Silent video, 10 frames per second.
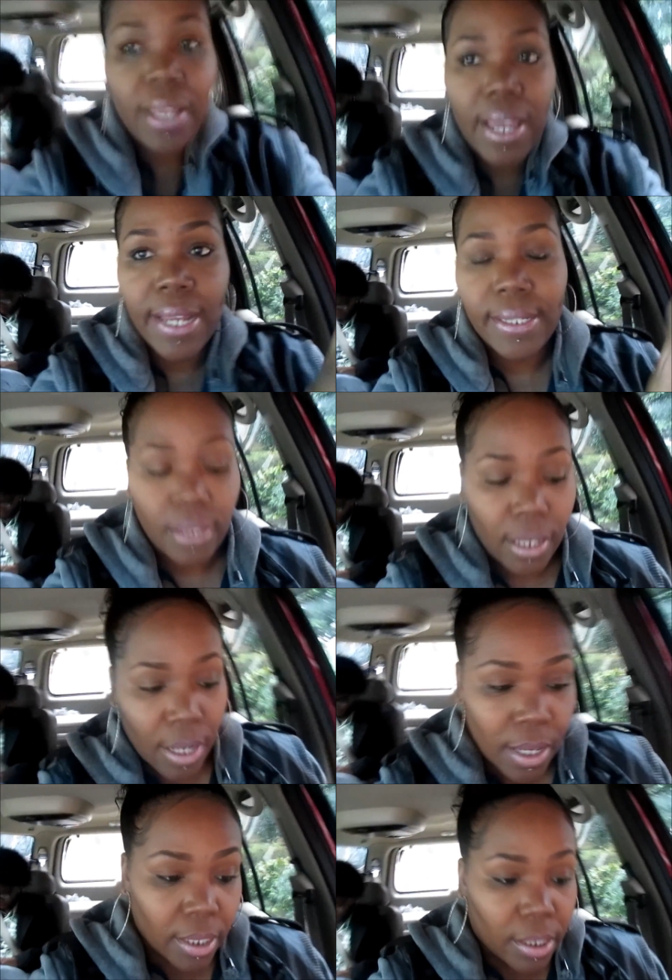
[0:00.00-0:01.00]
to head.
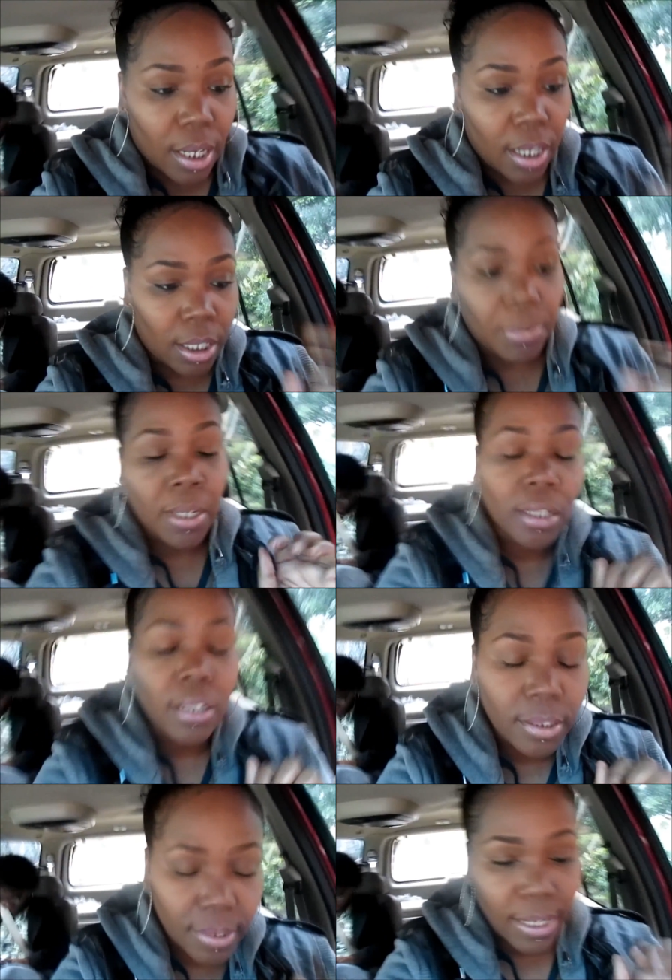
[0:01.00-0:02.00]
Um,
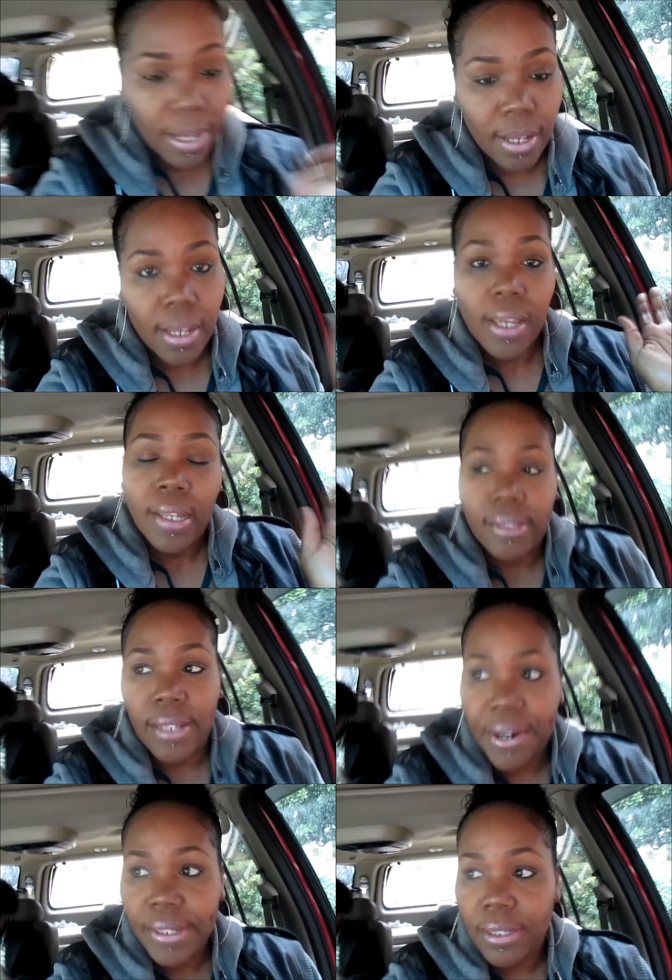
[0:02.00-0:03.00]
take
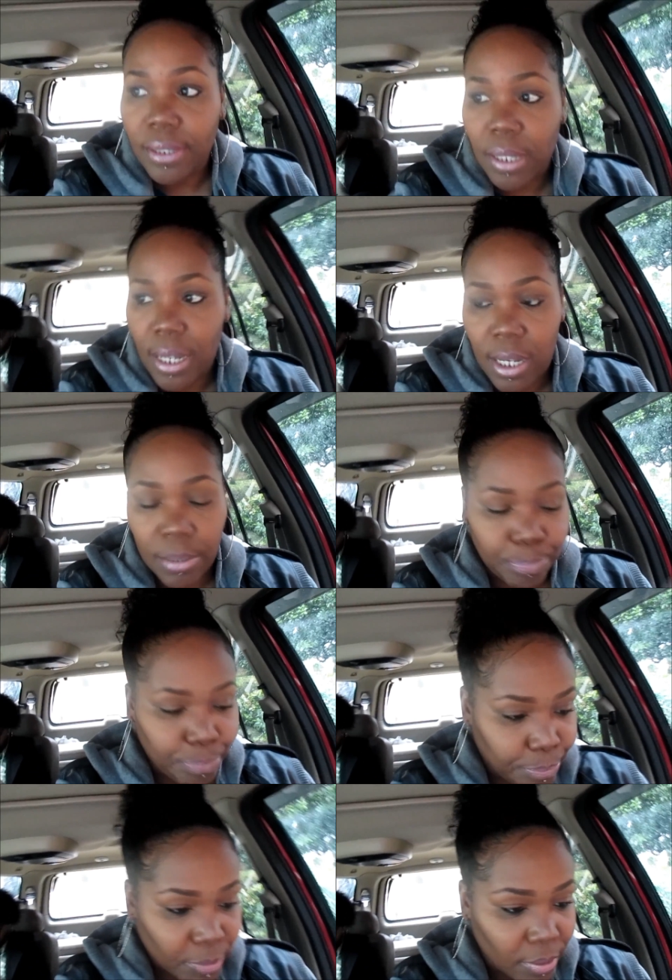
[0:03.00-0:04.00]
Dara to the um,
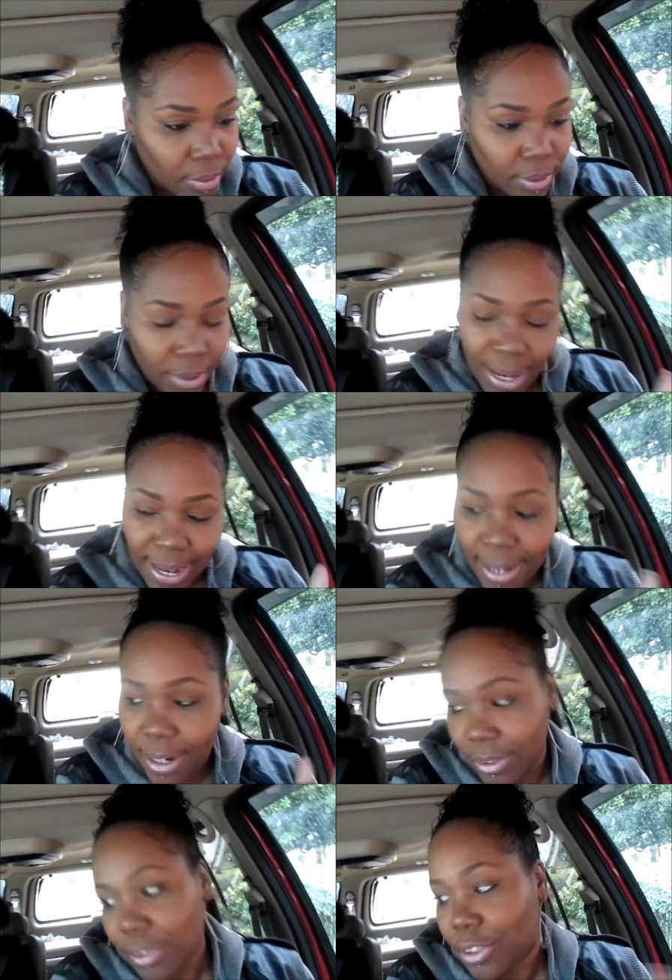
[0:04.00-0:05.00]
train station. No, I can't
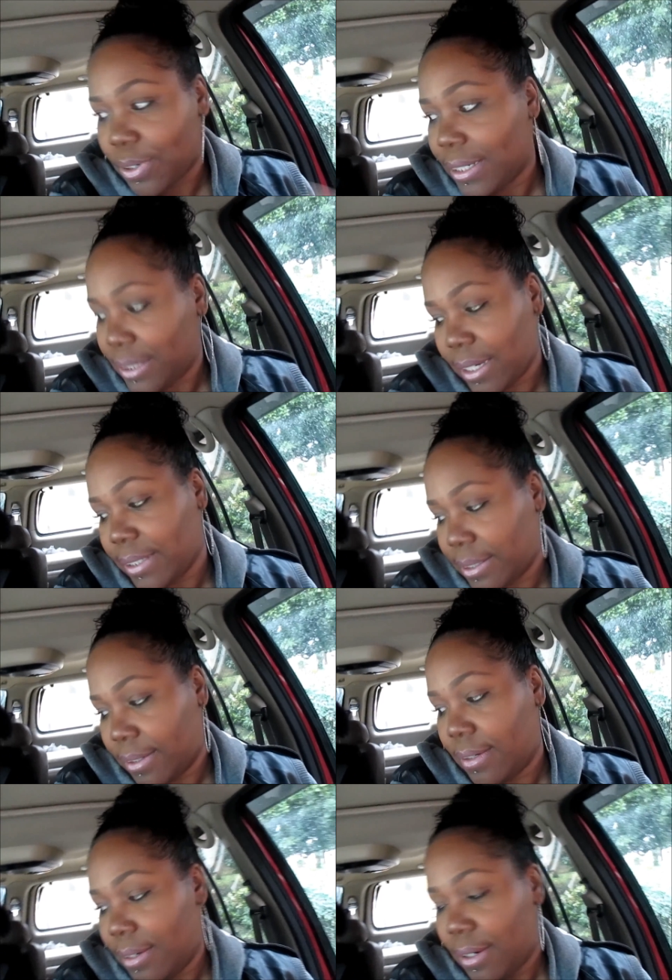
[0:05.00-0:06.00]
go to the train
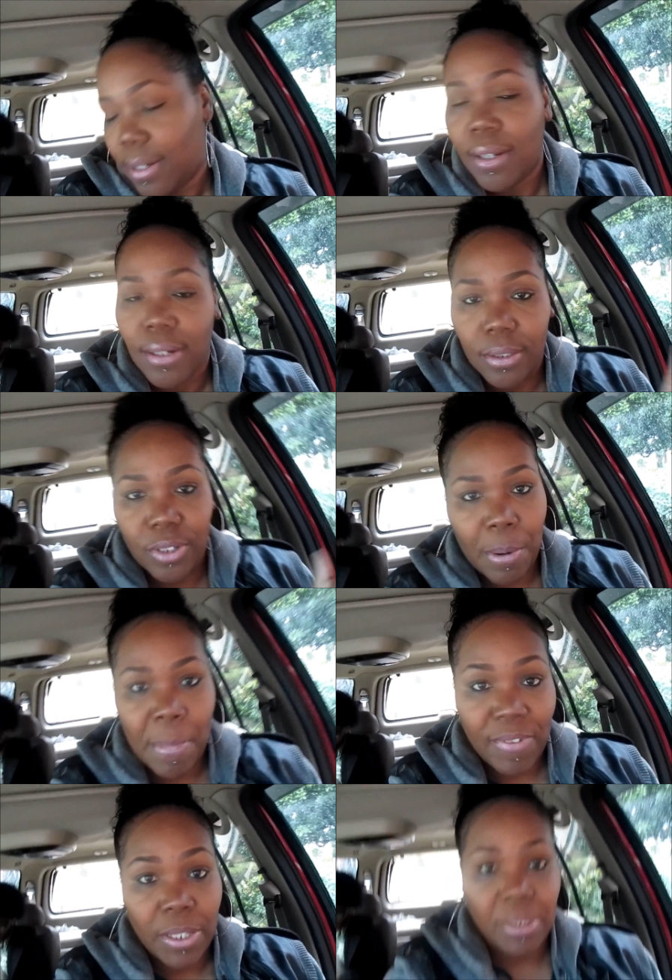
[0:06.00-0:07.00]
station dropped
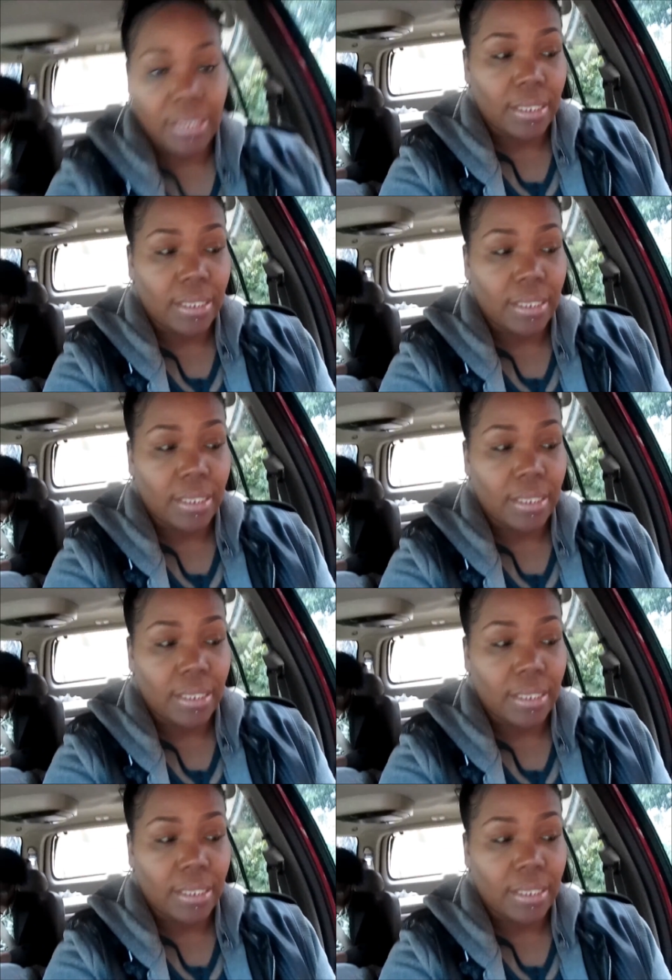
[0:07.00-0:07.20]
him off at the bus